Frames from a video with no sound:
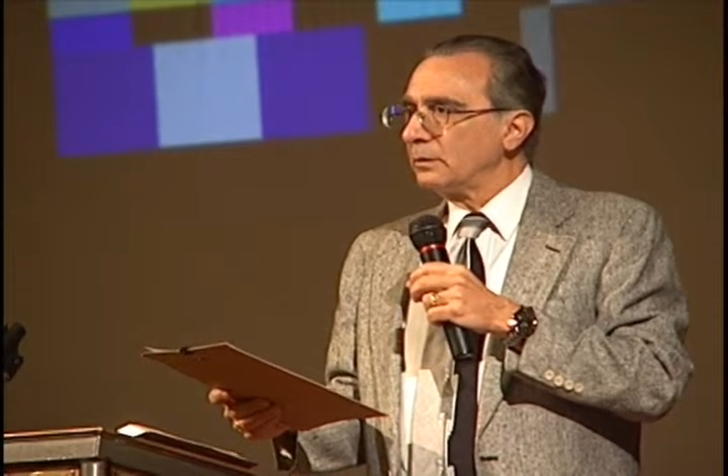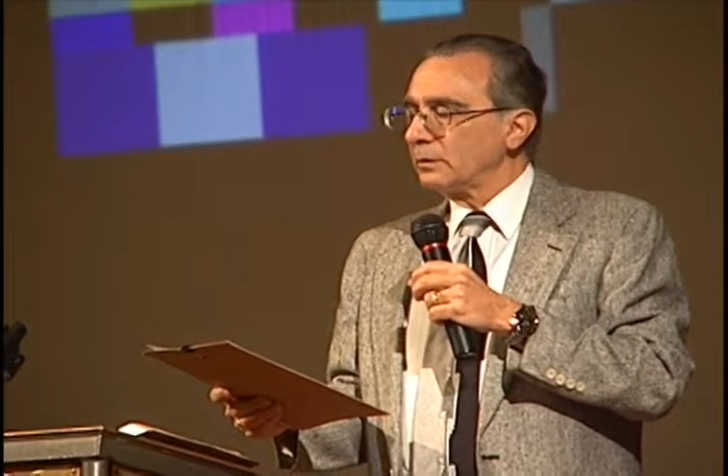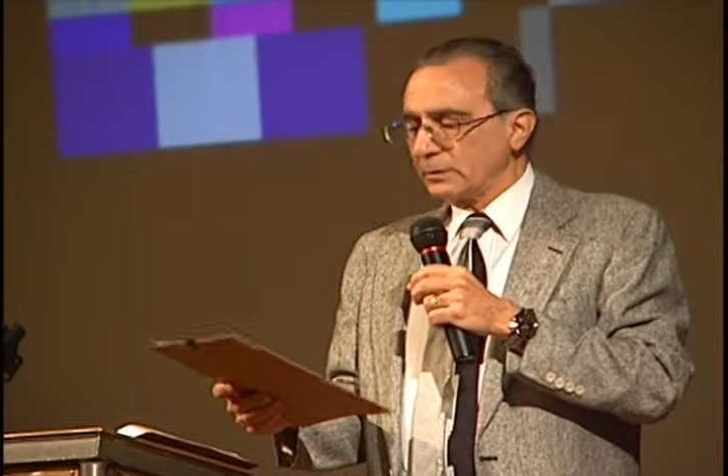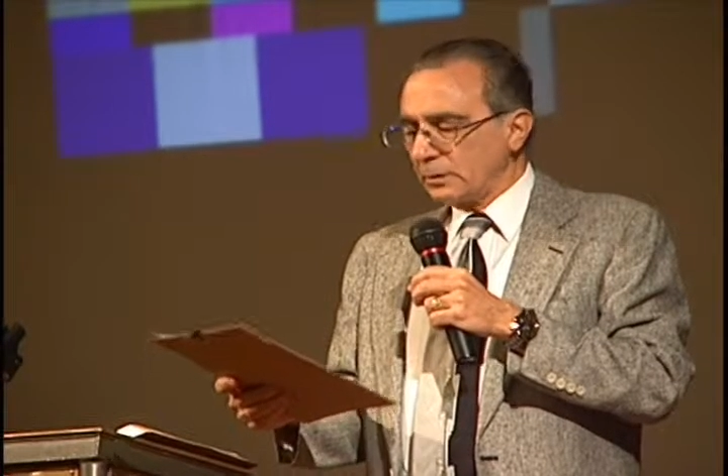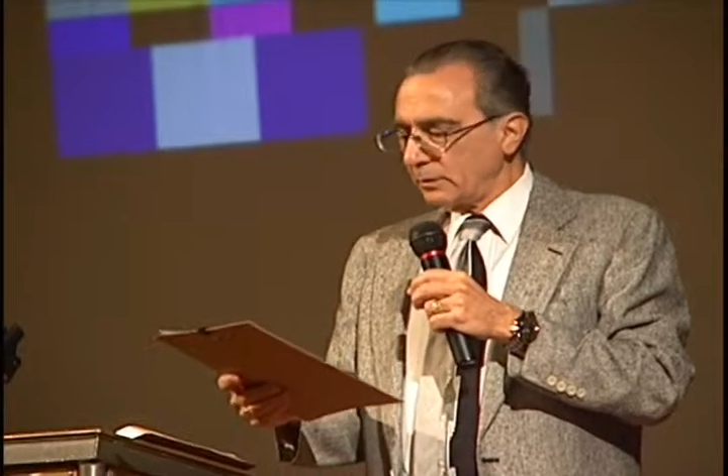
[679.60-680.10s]

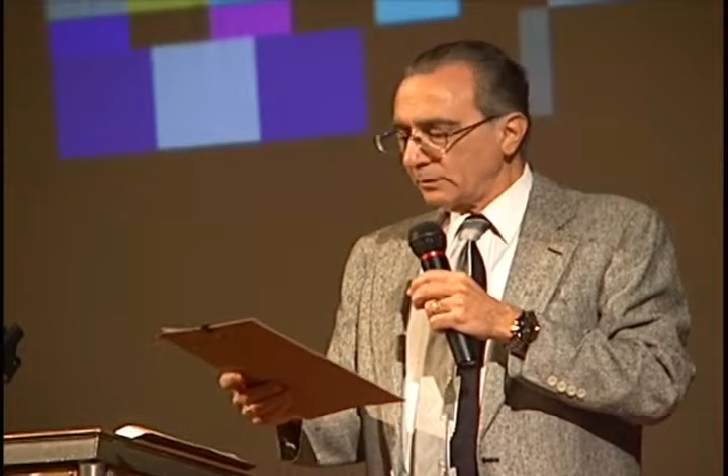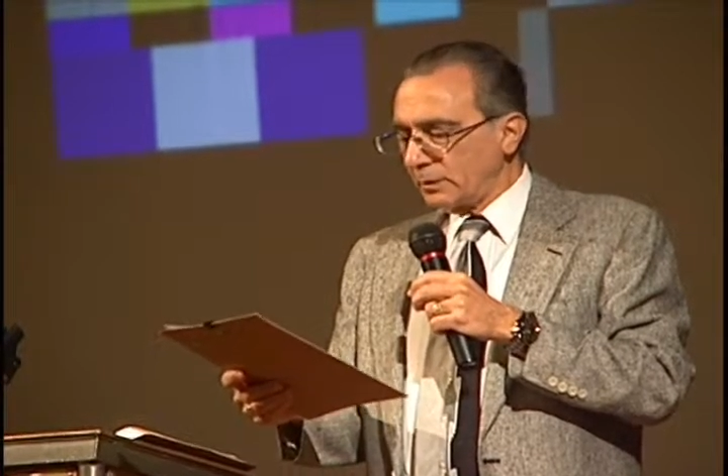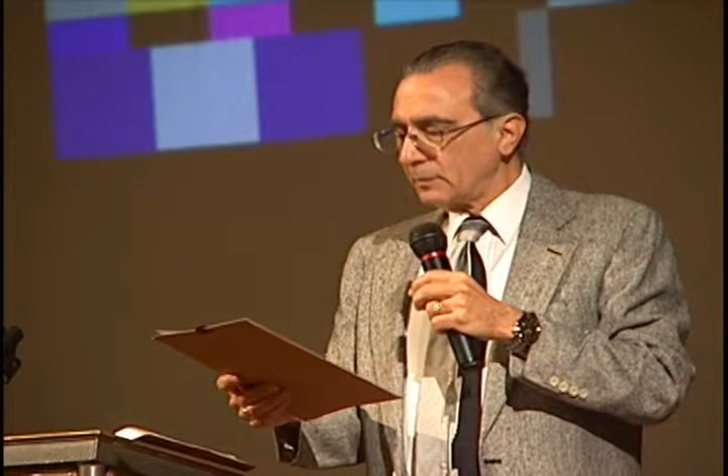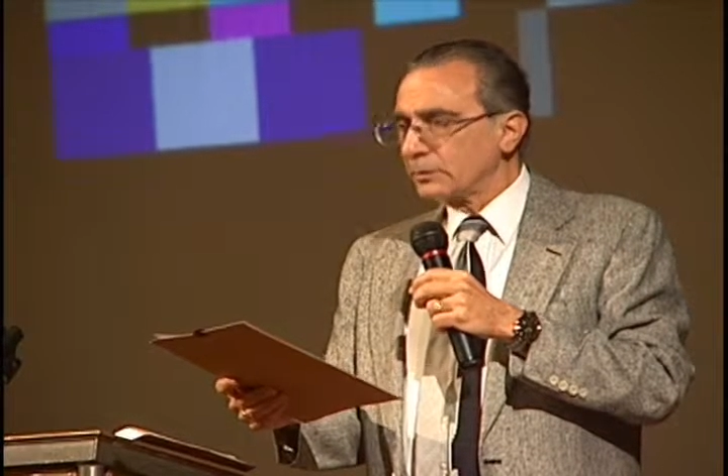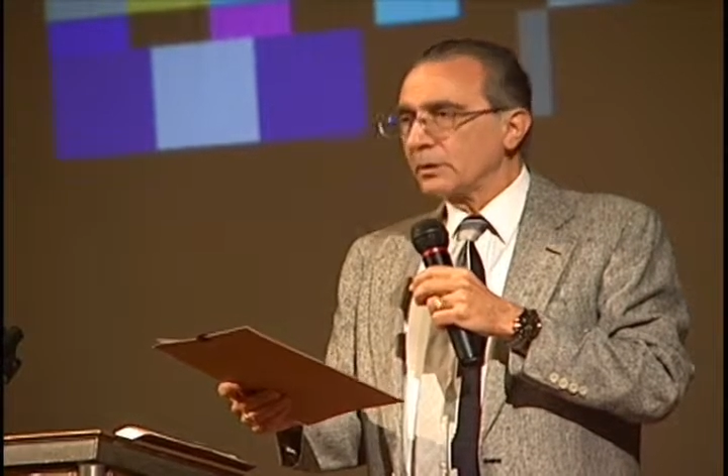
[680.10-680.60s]
Your, na- your
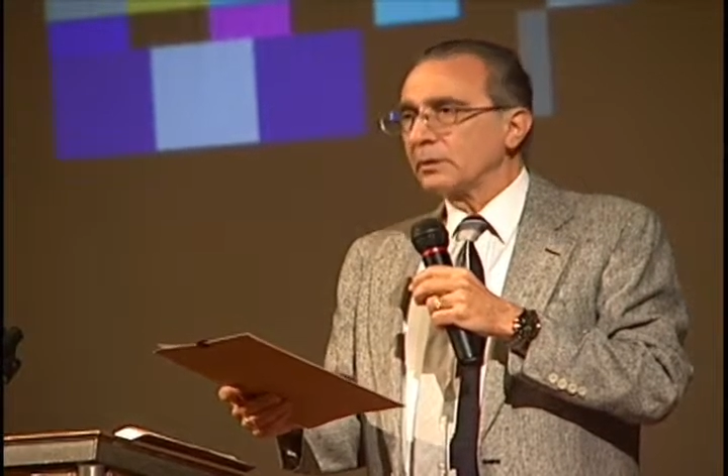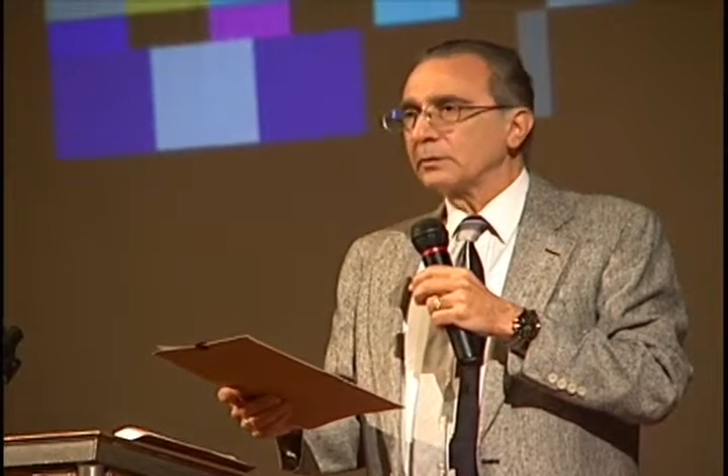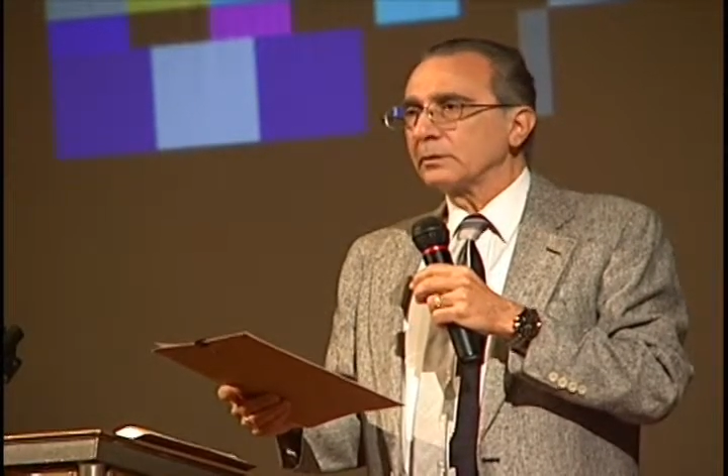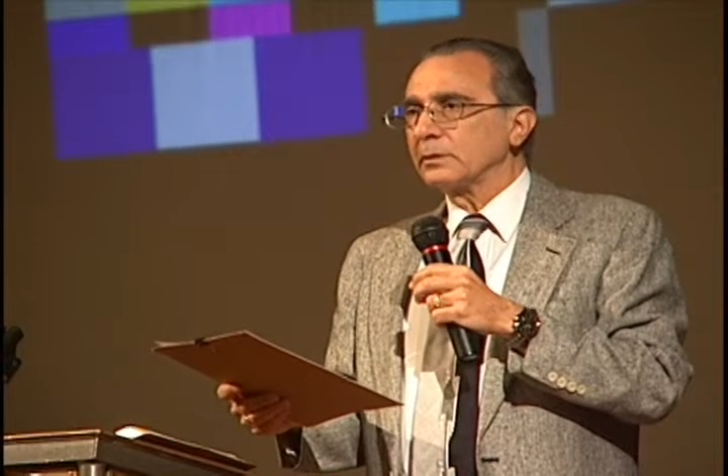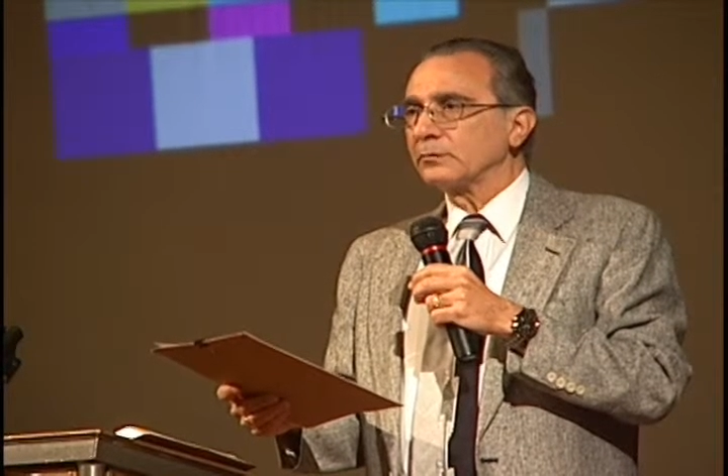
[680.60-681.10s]
name's not
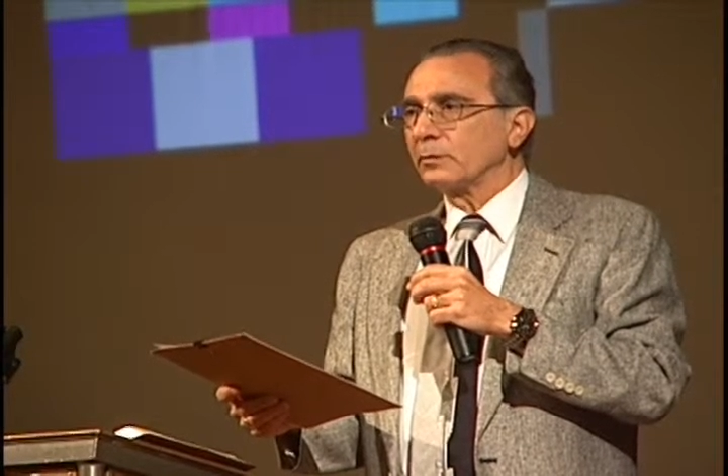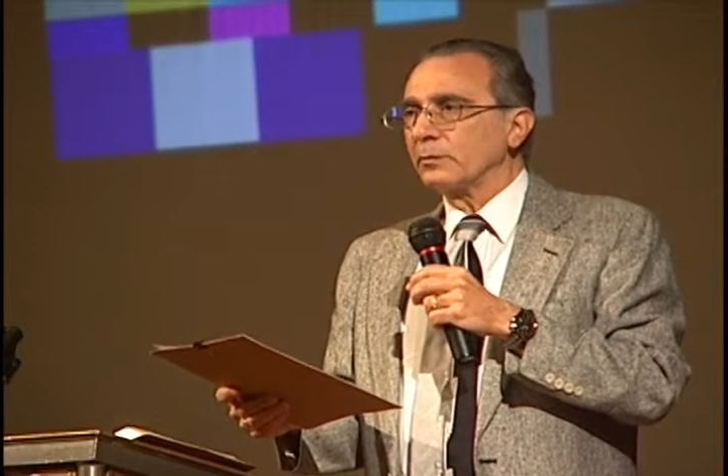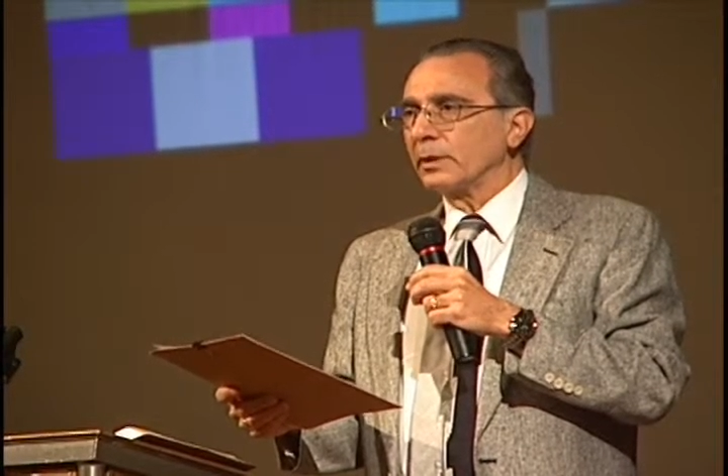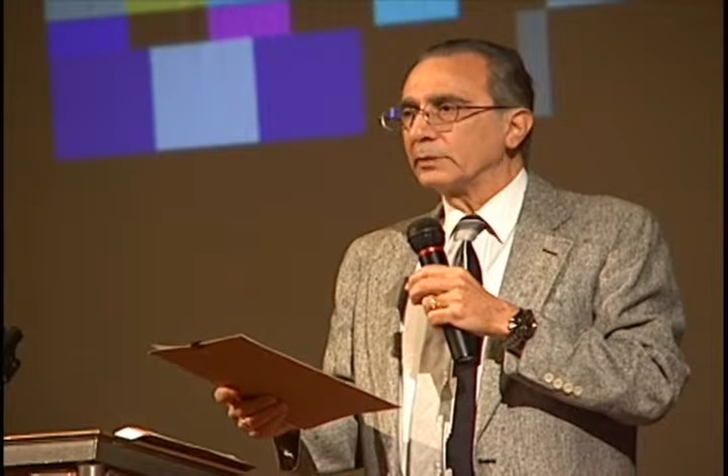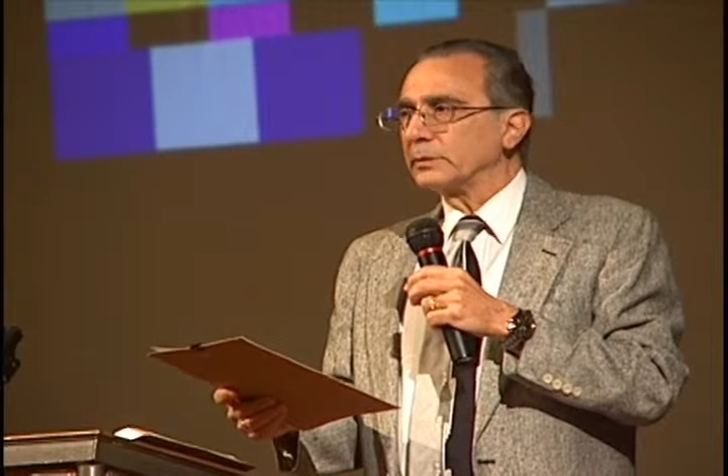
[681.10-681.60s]
on the list for
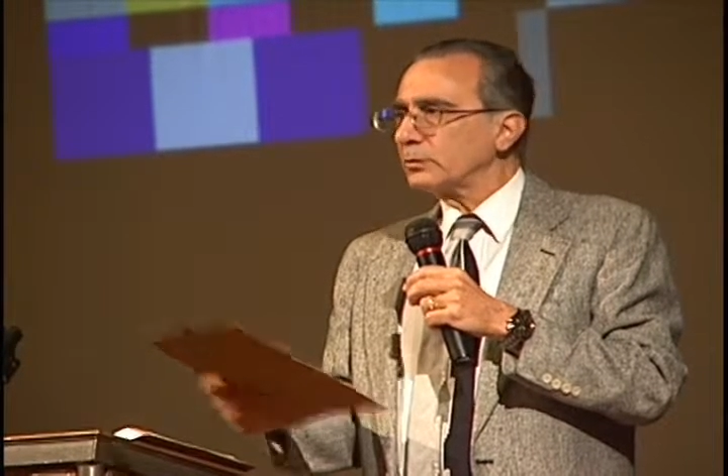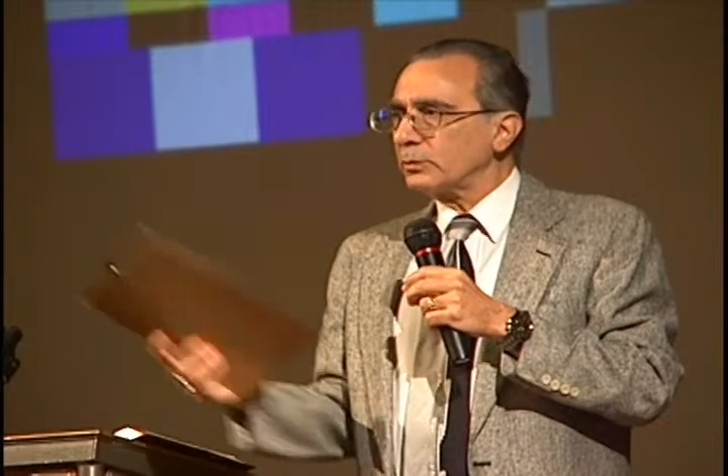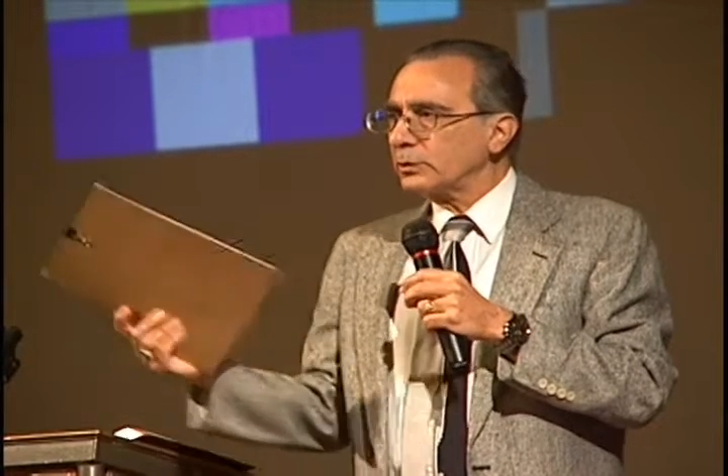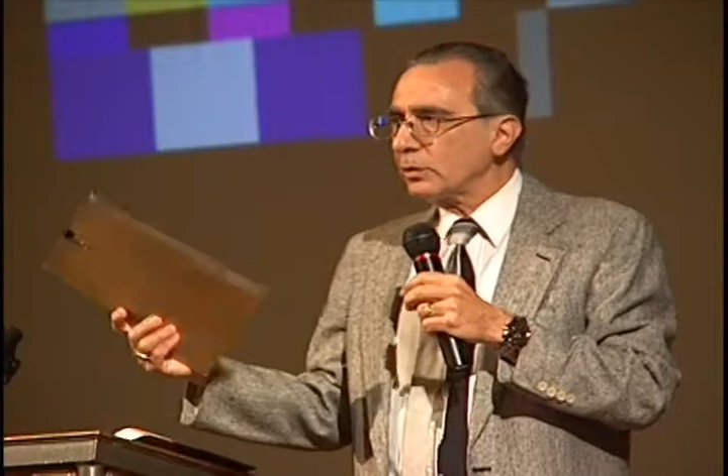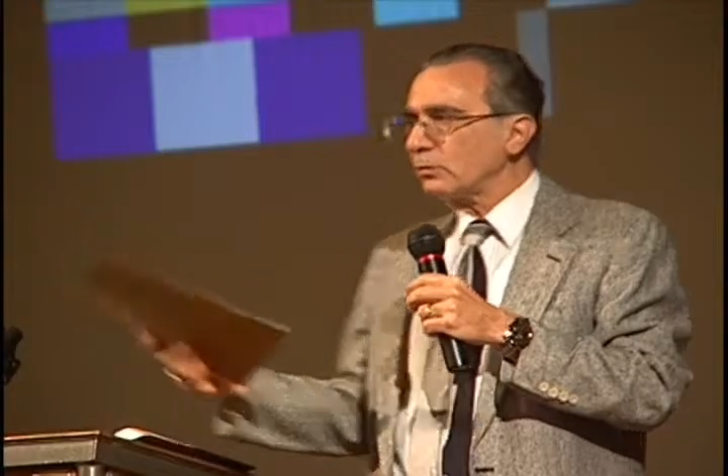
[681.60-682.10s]
blessing. That's
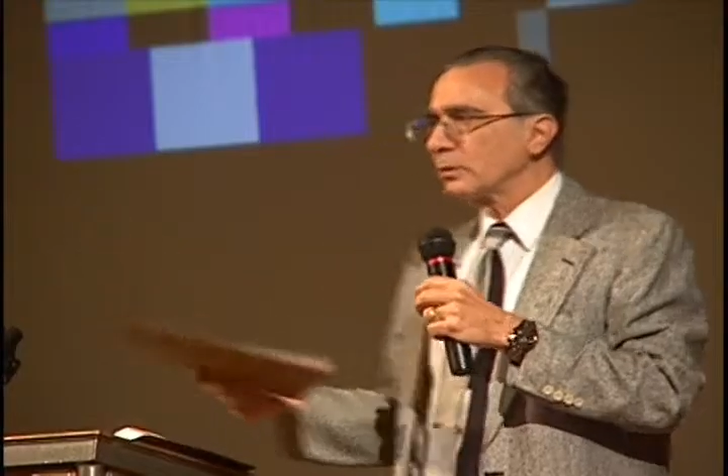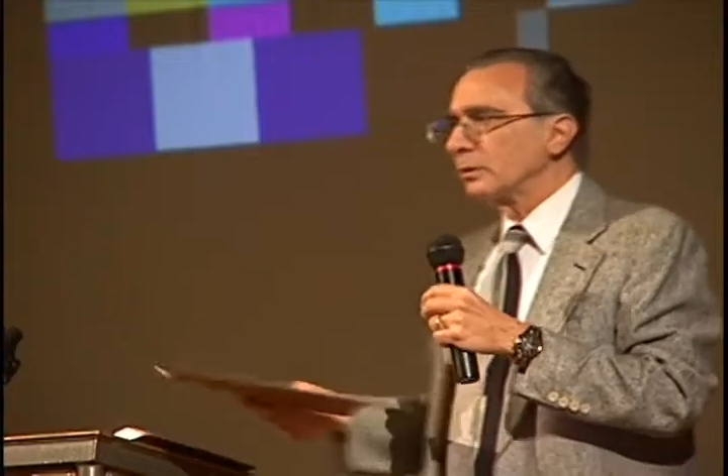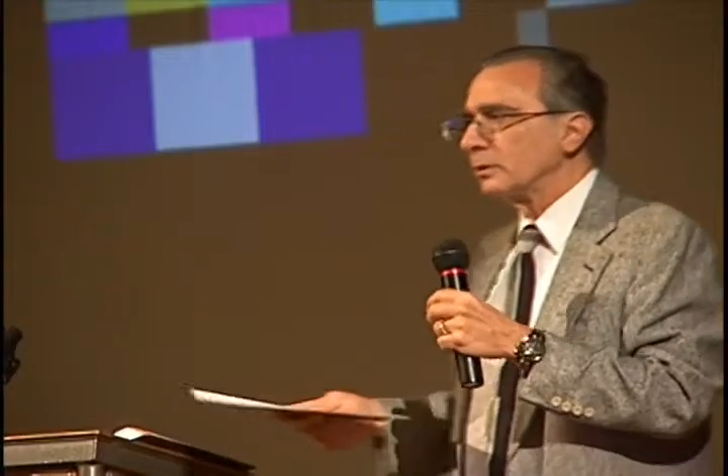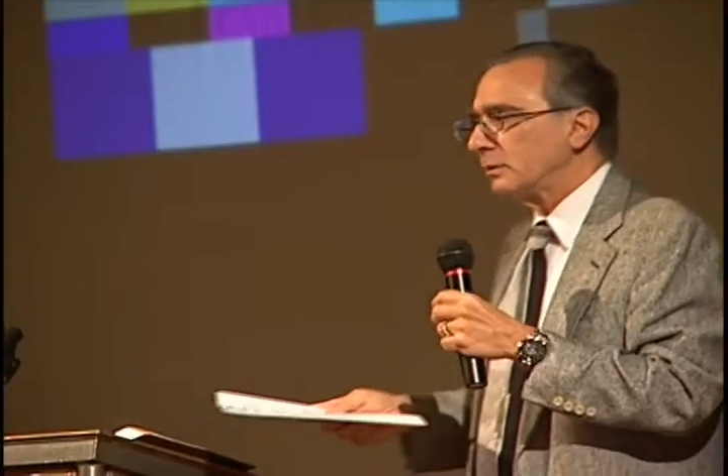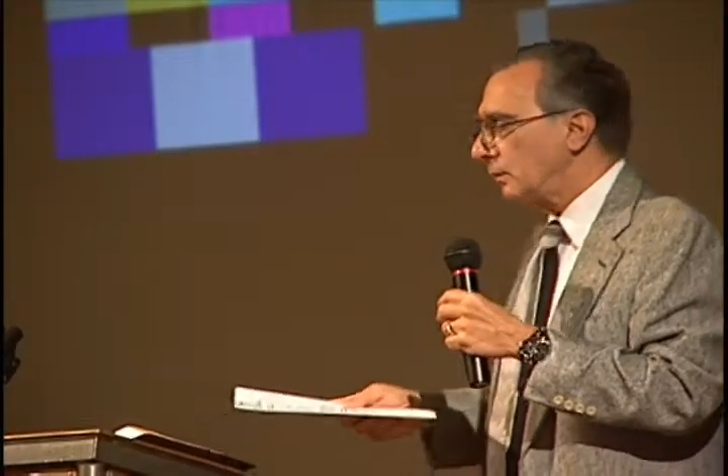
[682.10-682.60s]
what he told her.